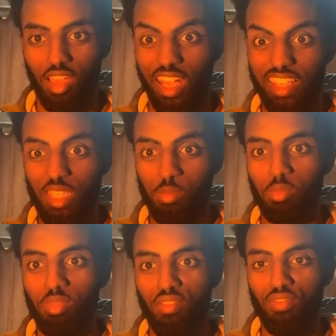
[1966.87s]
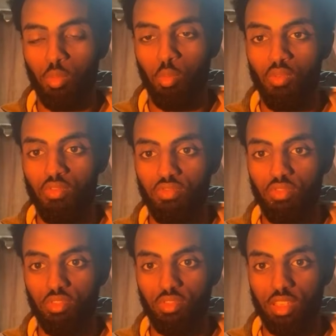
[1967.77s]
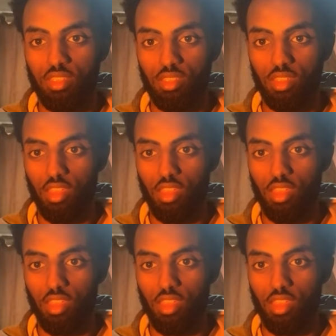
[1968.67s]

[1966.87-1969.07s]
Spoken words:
and you keep them there for a month, right?